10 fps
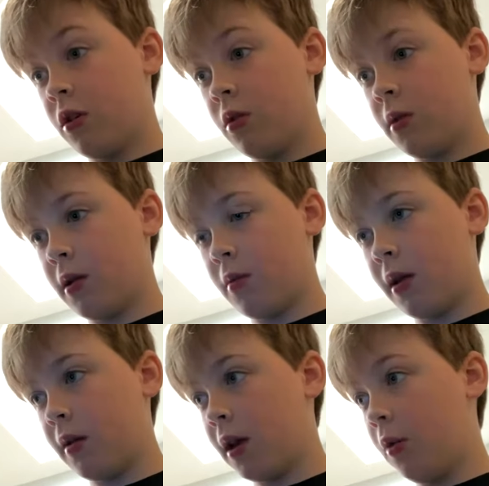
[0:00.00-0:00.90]
Wait, did, wait,
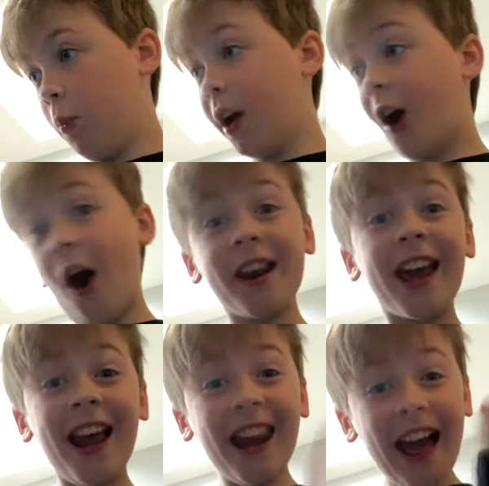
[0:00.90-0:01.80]
did it? We got
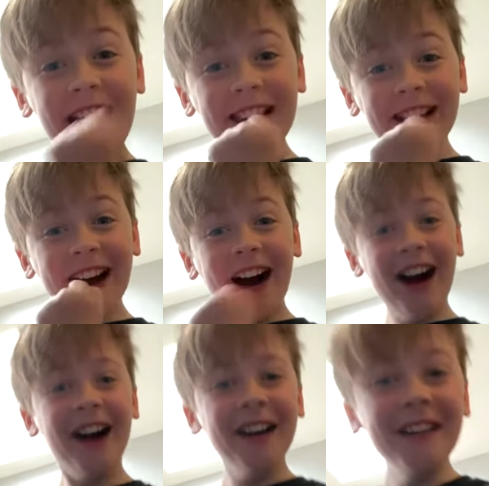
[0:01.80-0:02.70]

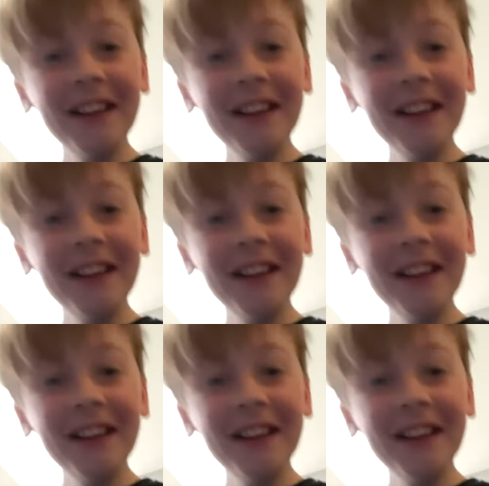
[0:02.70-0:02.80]
it!